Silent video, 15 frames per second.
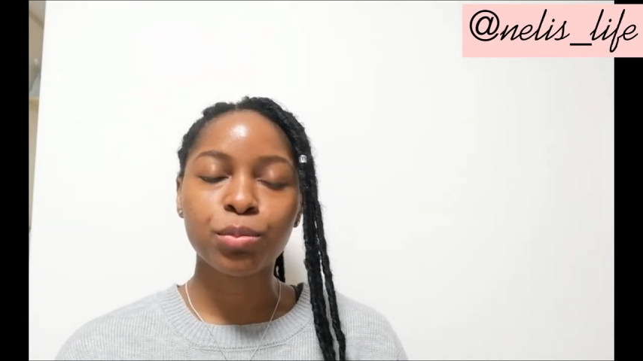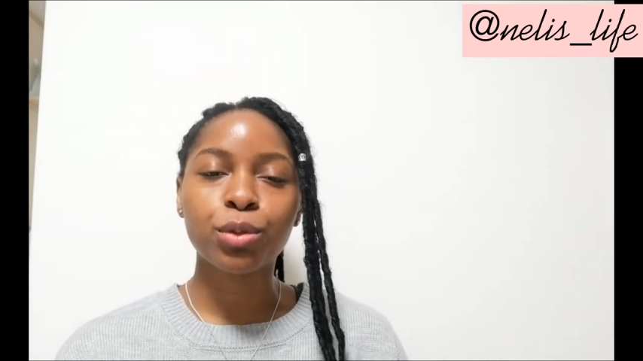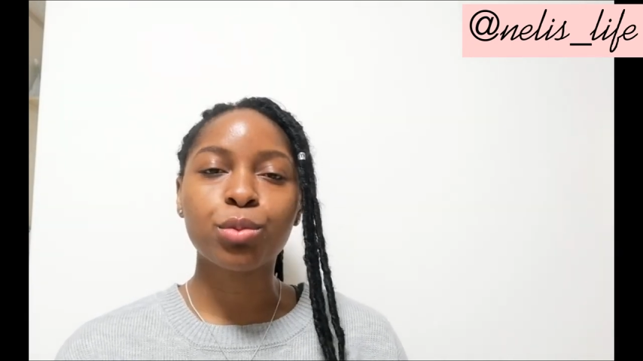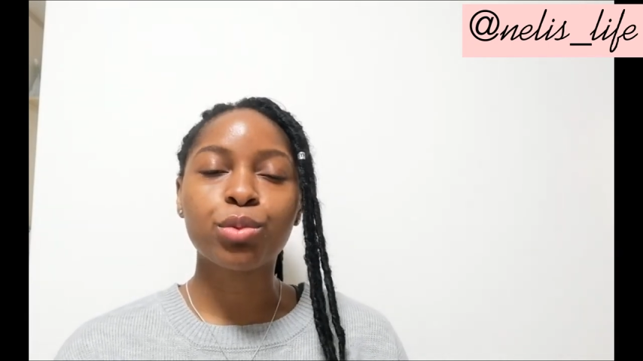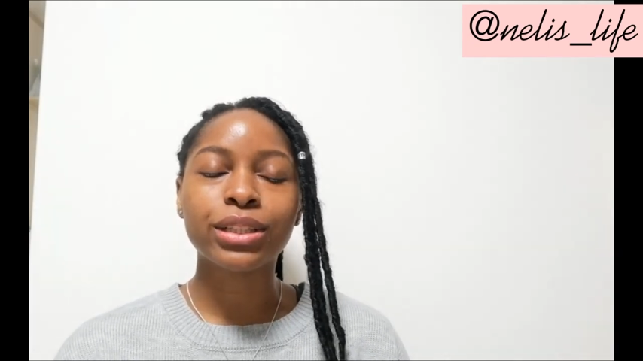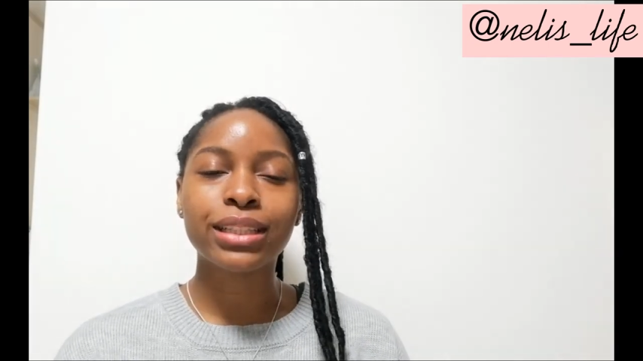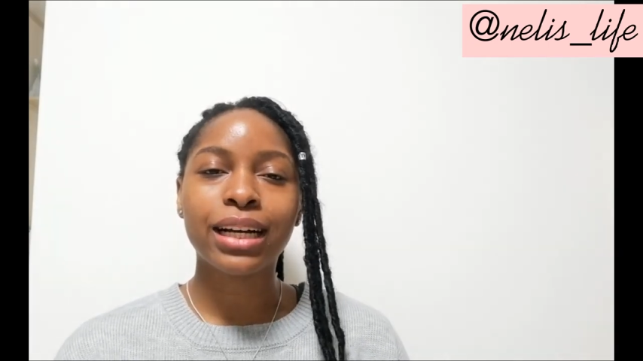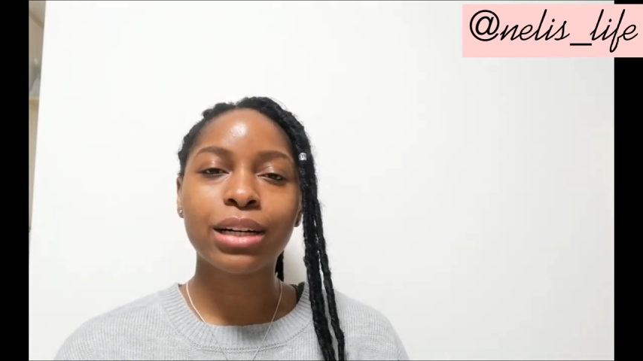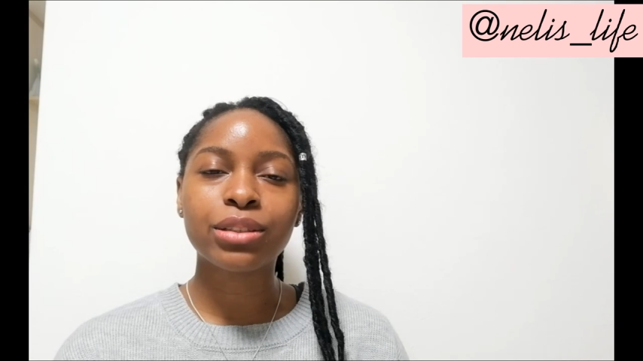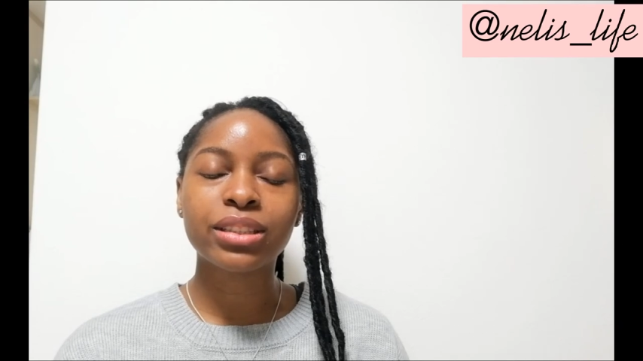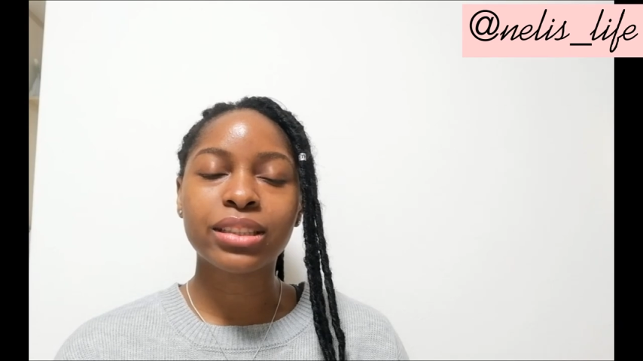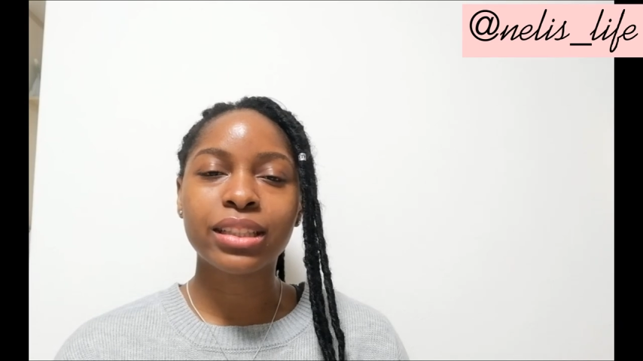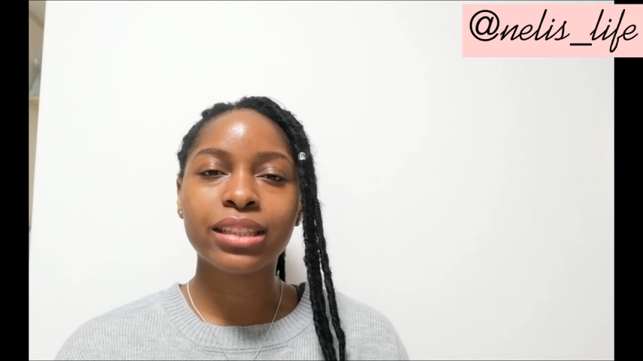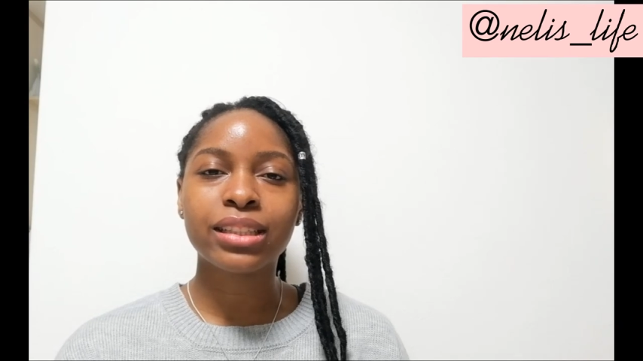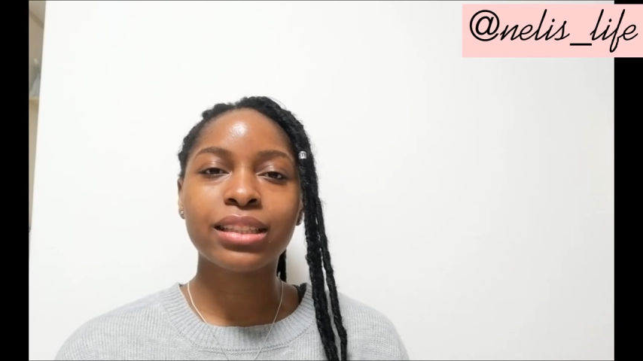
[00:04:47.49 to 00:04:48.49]
but
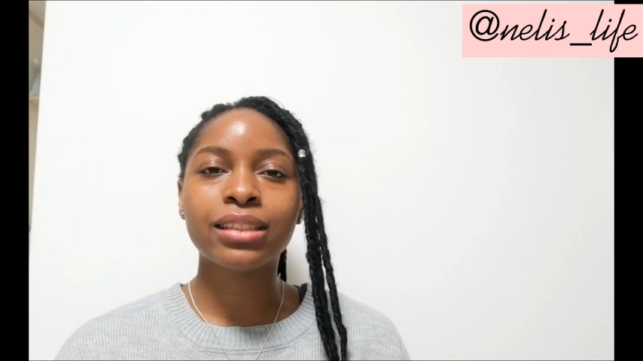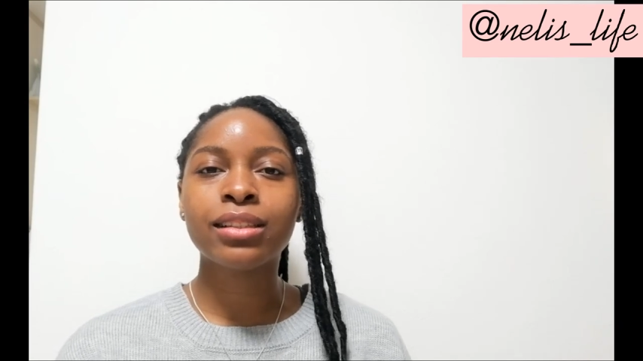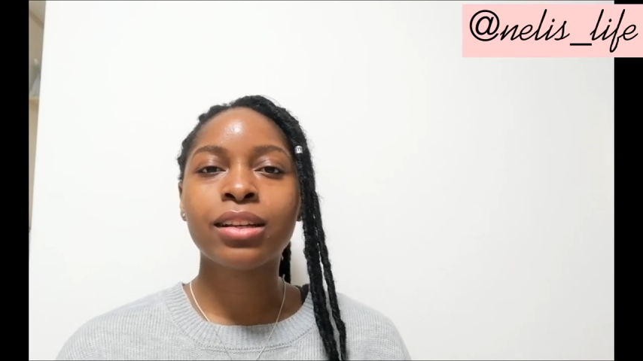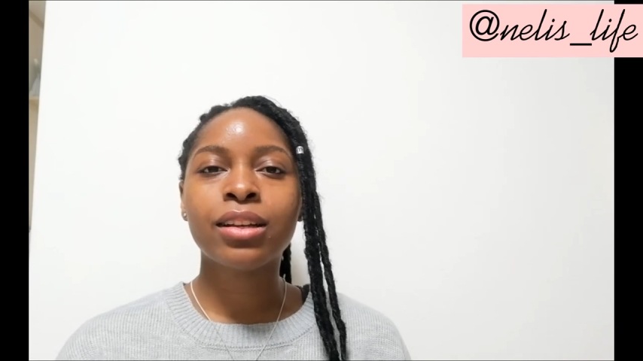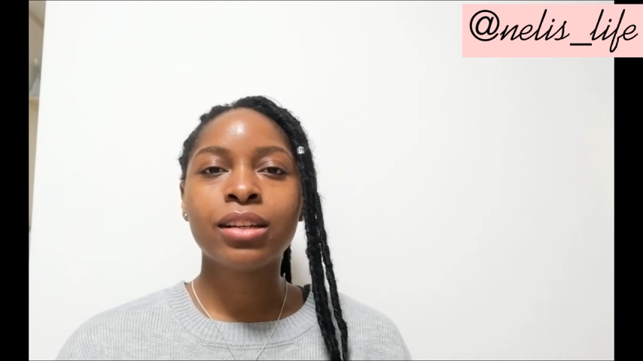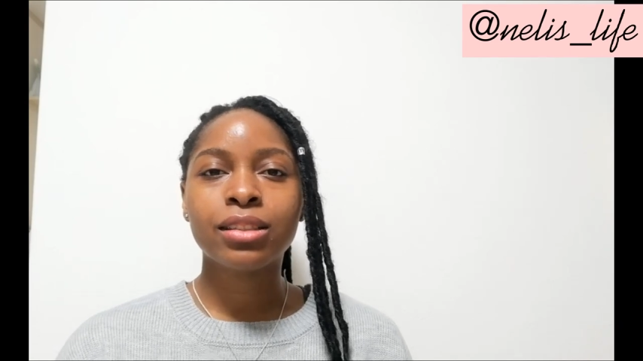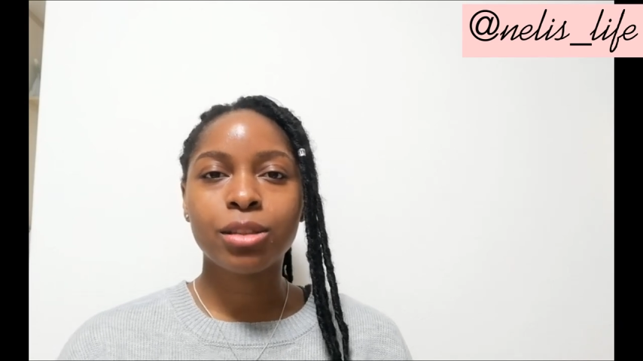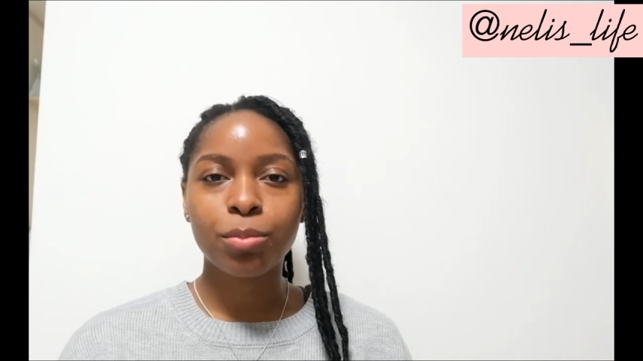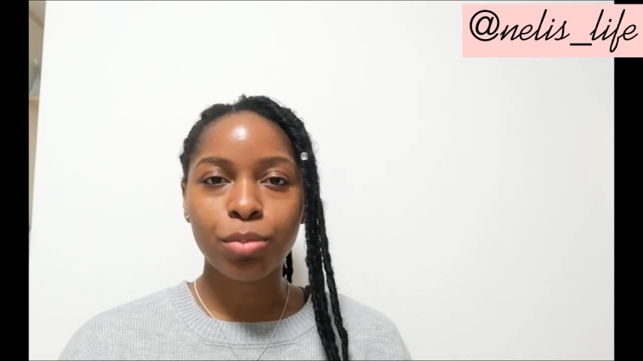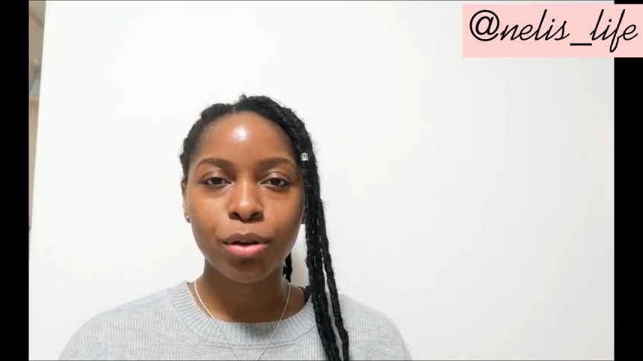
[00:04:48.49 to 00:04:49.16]
without taking the